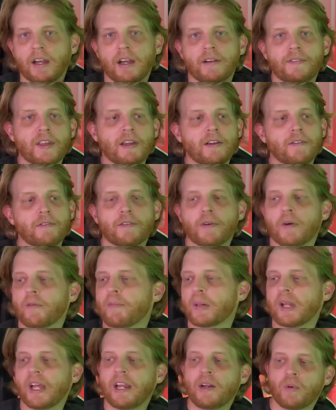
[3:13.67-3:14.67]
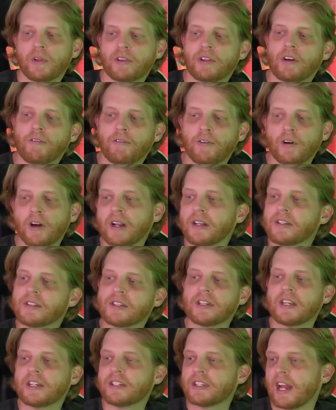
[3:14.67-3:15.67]
If they've played with their friends
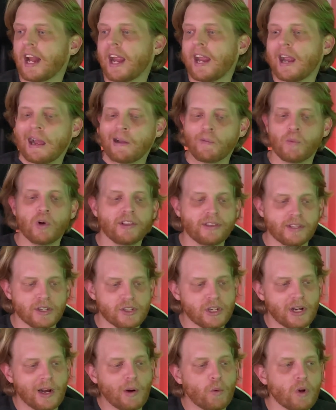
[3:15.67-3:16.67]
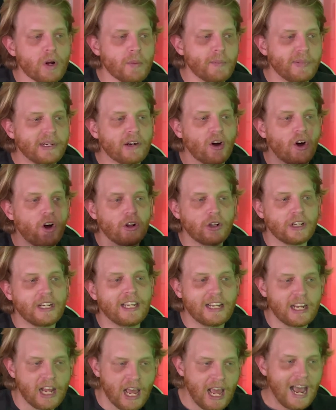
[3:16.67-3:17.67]
and they said, hey, I want this and I want to be all
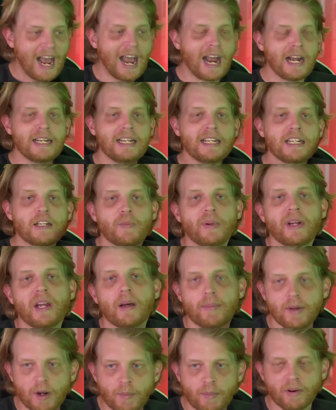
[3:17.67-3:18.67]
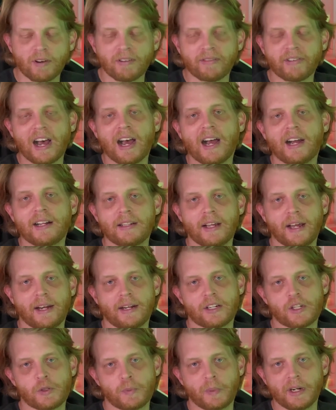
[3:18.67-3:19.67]
in, I need to be able to provide that
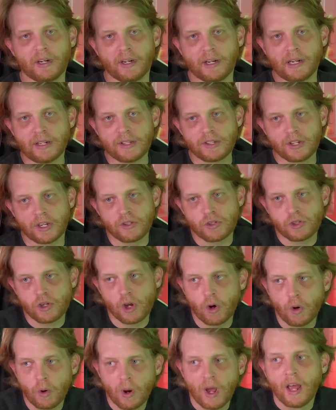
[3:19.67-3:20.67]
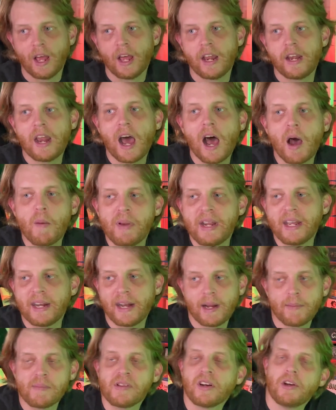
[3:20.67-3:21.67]
experience. And so not being
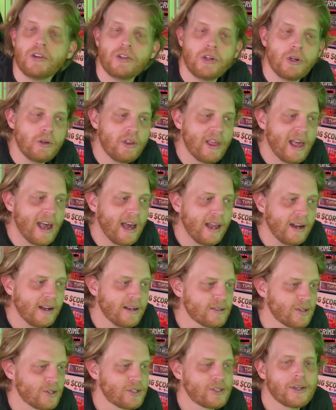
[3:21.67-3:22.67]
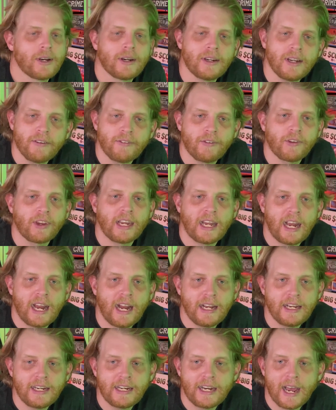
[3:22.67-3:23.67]
able to do that is a significant
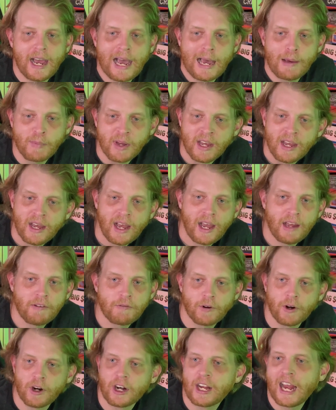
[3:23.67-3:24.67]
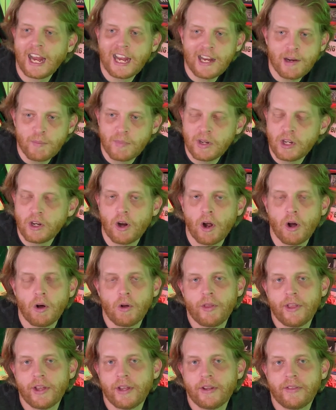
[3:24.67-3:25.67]
handicap. And for a game,
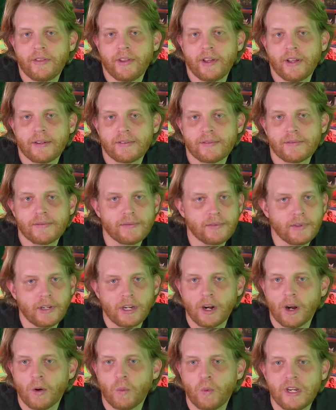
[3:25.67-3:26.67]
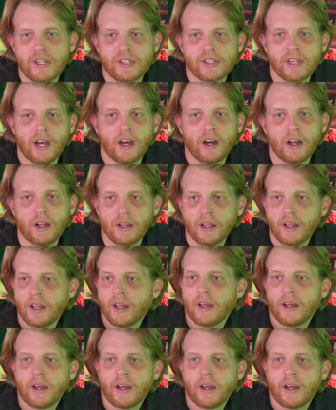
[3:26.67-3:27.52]
that we sell,